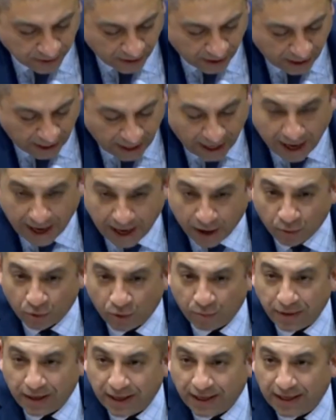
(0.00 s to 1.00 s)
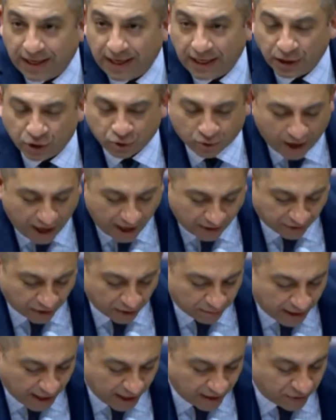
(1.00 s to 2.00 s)
AI will be a key driver,
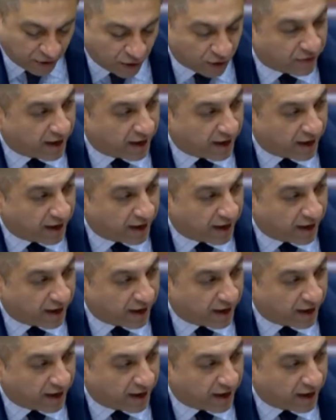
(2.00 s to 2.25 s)
in my view,